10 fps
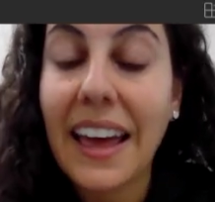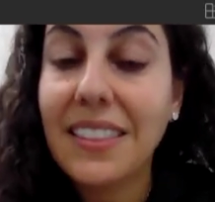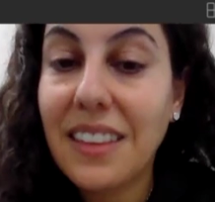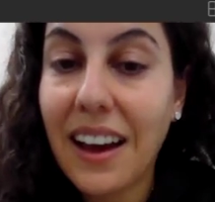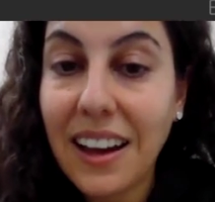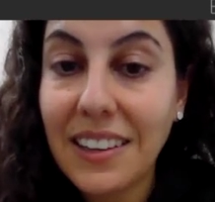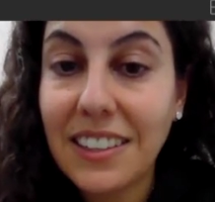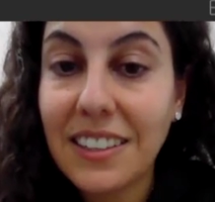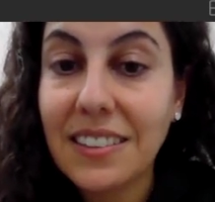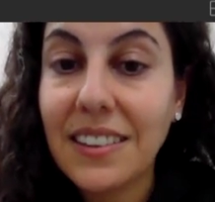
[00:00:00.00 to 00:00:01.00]
Add the
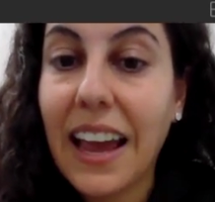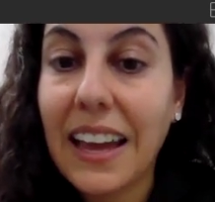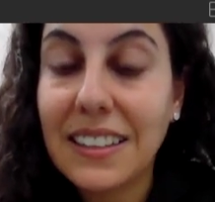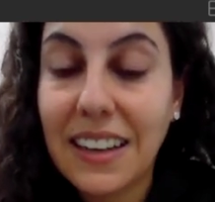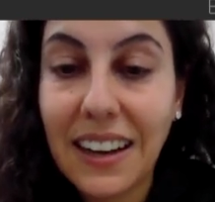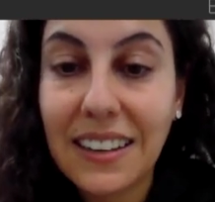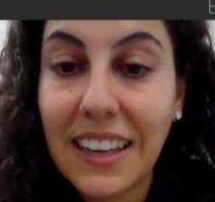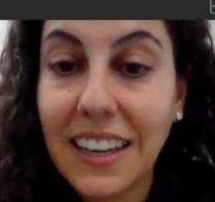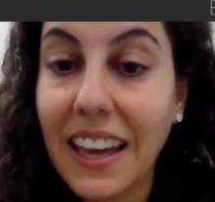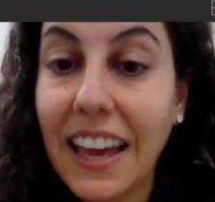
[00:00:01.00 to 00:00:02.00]
onion and
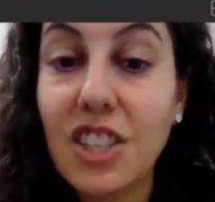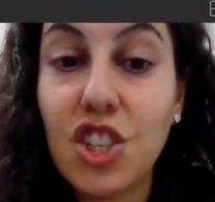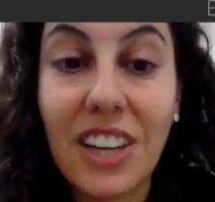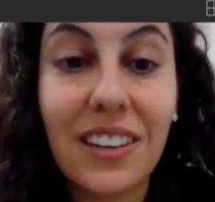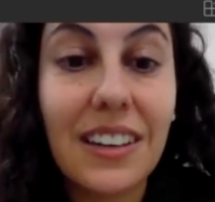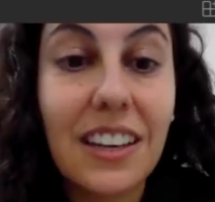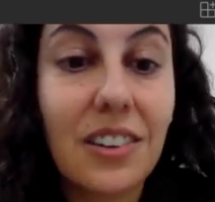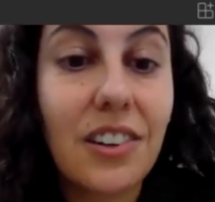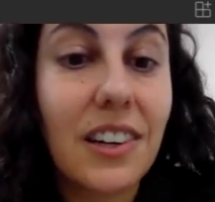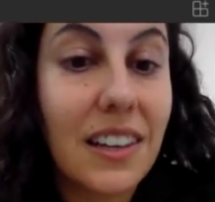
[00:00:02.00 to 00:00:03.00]
garlic and gently
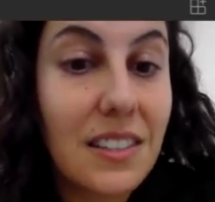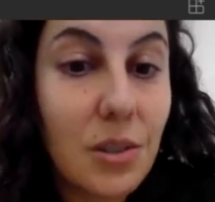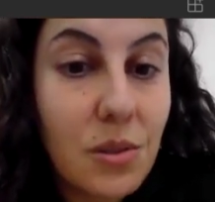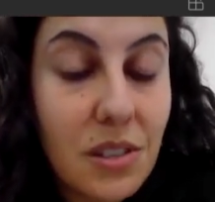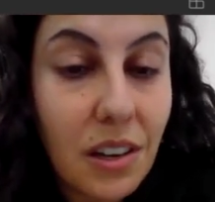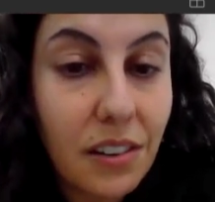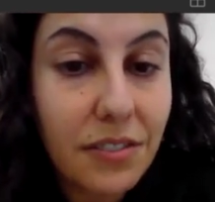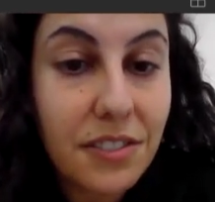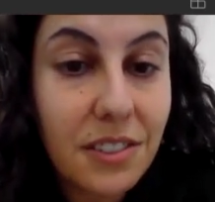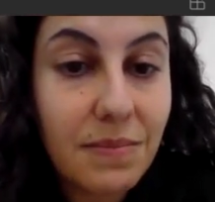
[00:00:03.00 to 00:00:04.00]
cook until
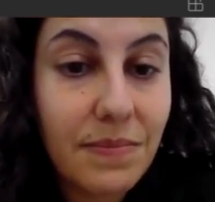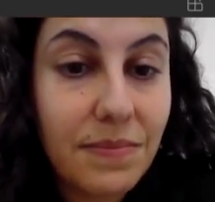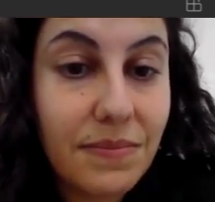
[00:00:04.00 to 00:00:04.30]
soft.